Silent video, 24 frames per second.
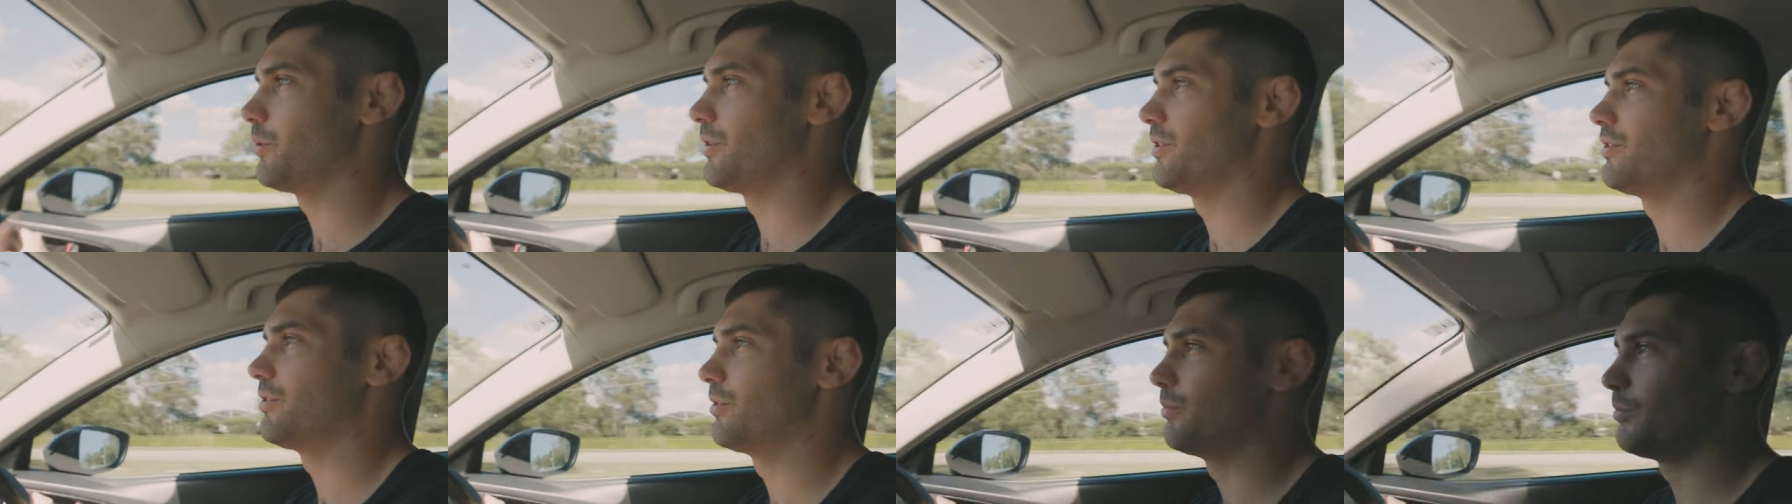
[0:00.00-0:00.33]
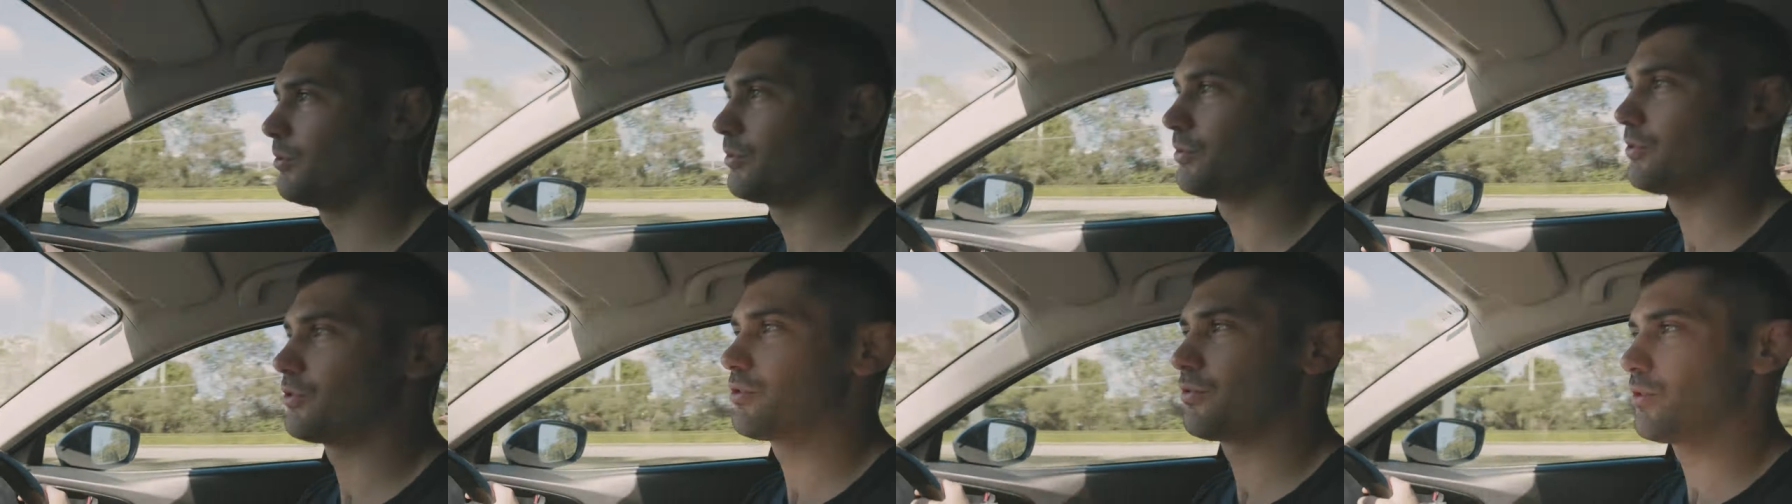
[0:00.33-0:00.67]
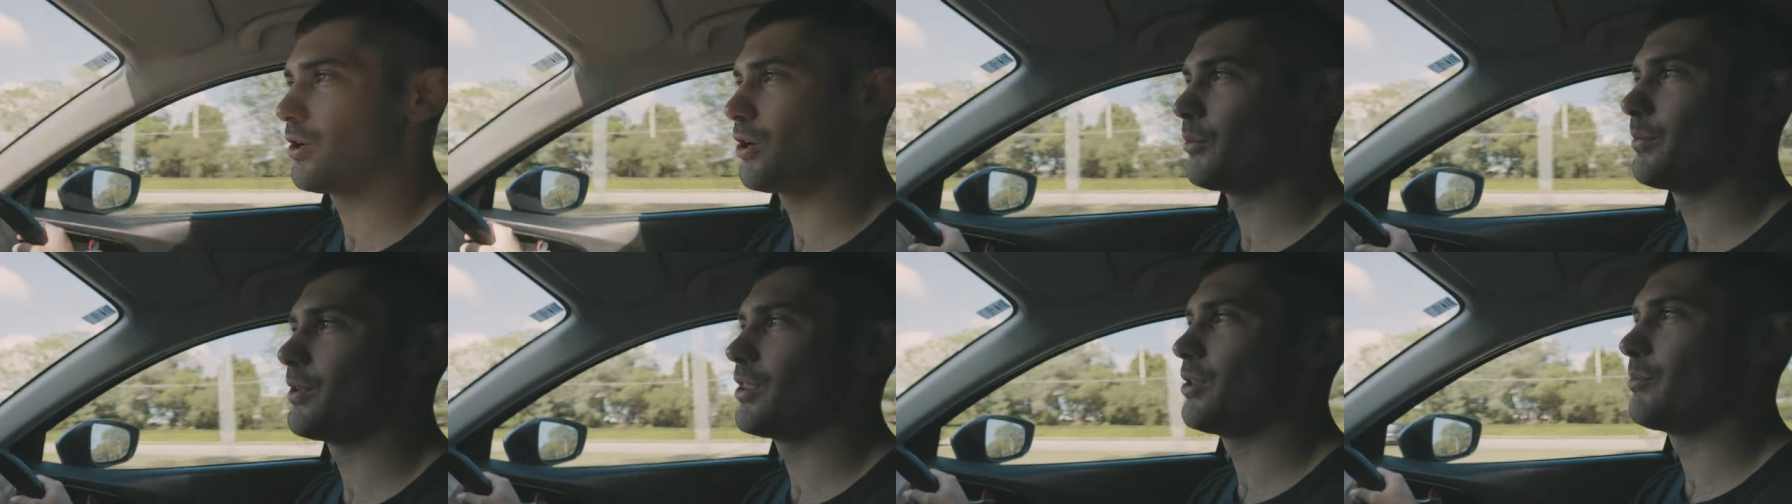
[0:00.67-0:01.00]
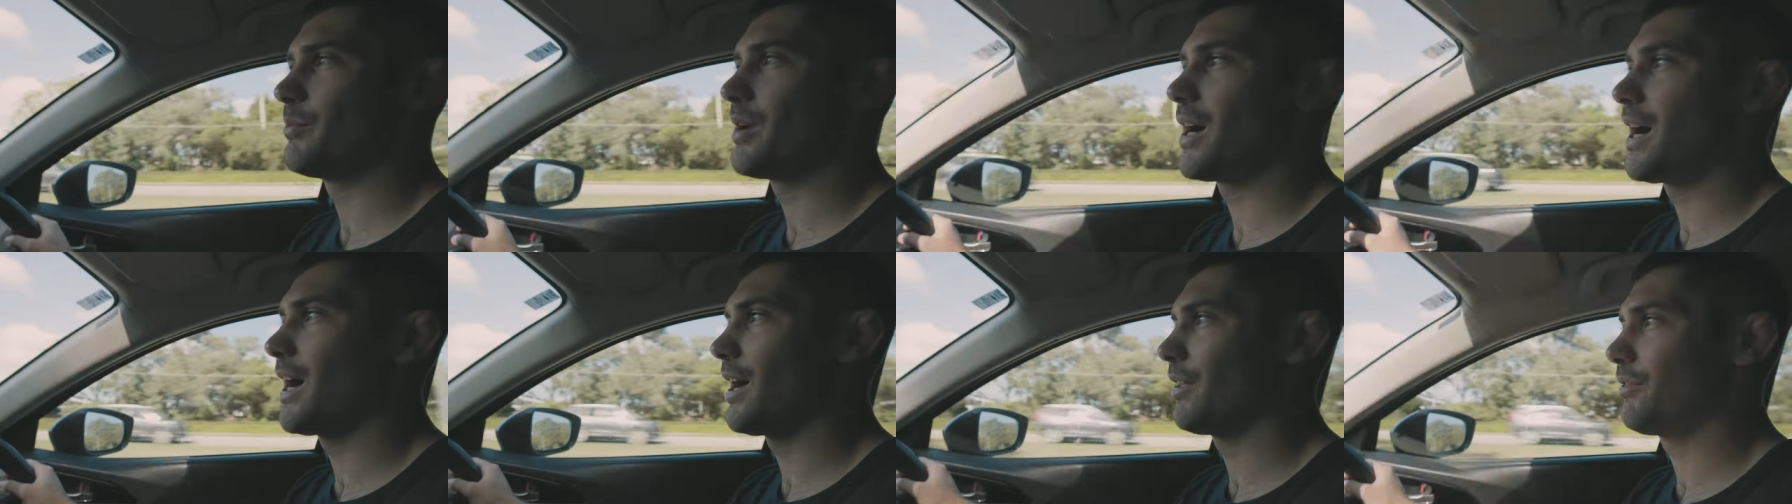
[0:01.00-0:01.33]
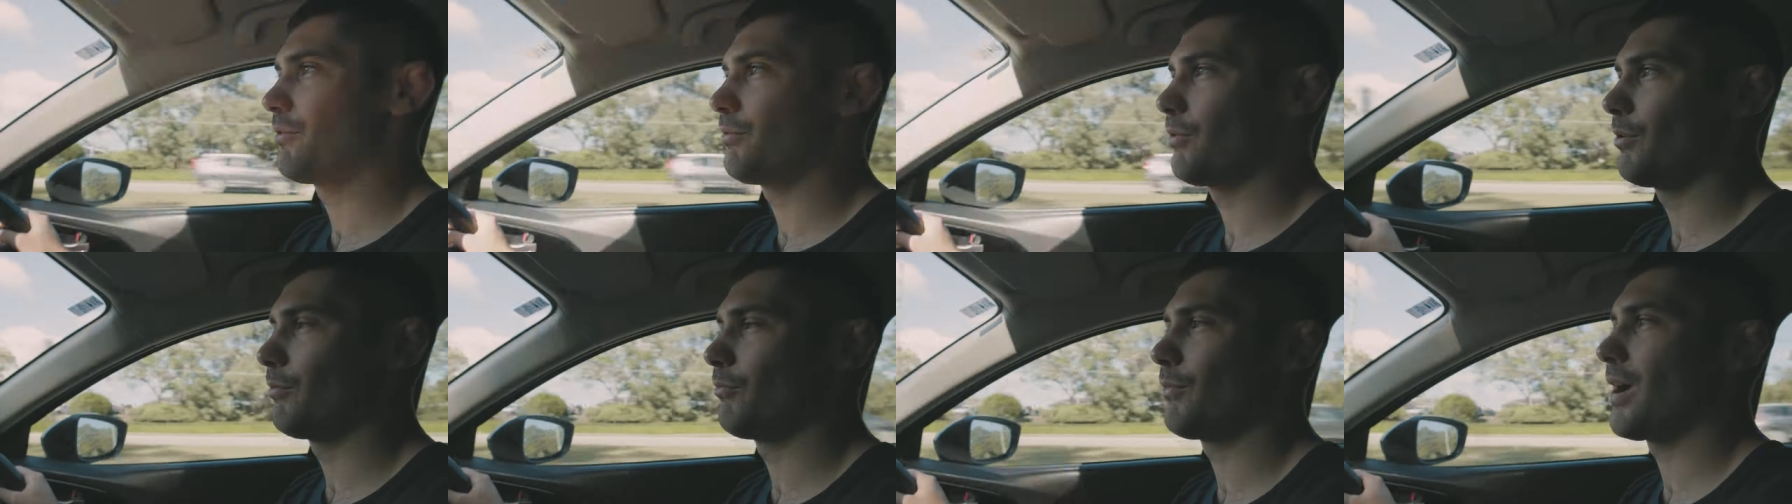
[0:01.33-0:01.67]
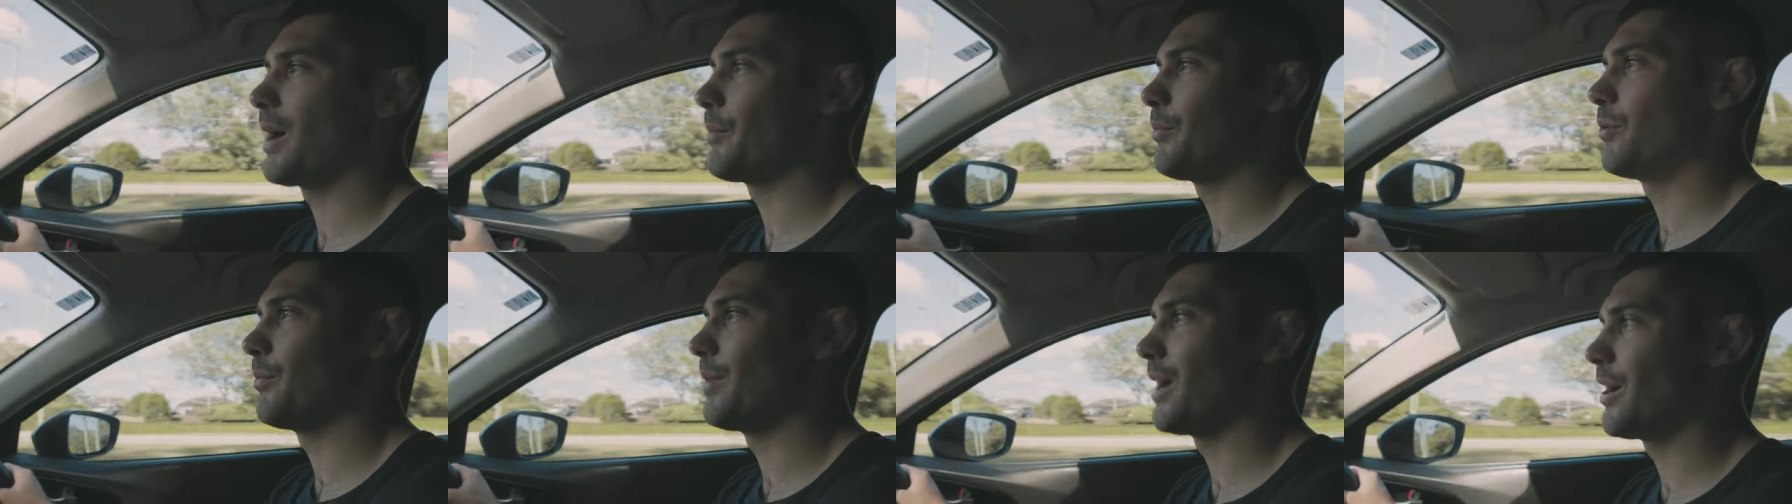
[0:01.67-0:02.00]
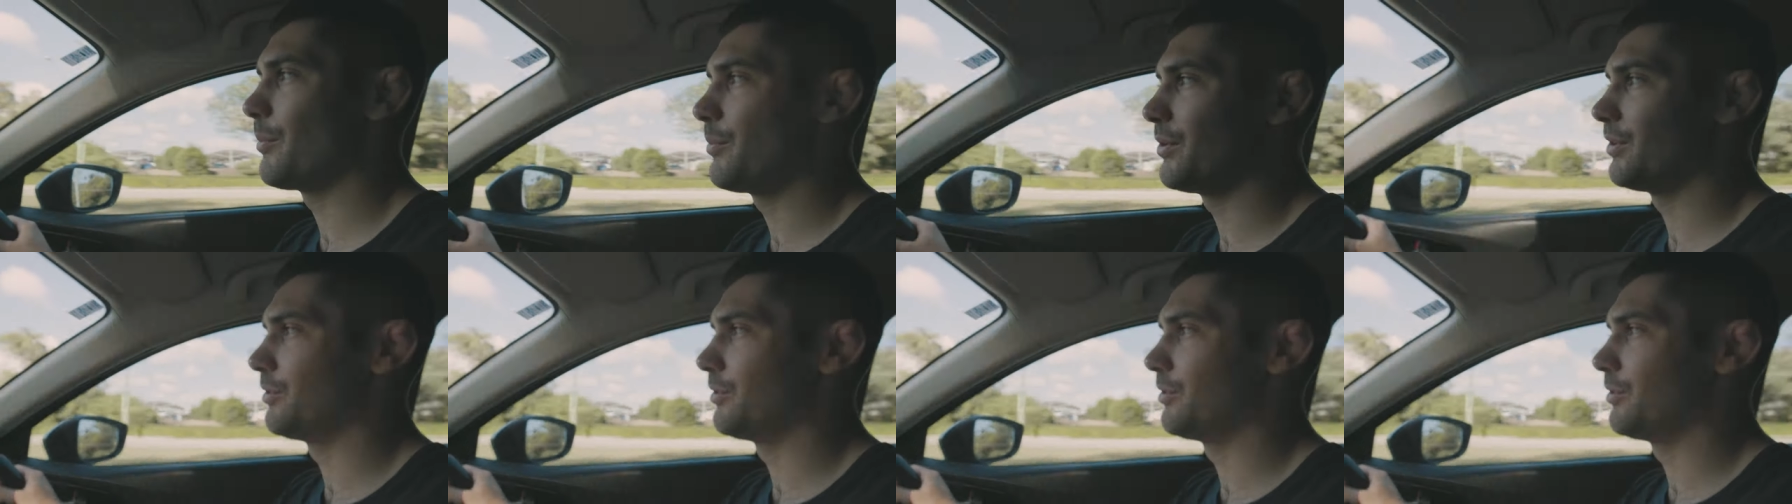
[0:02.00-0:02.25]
pretty simple, just throw them in the bath, wrap them up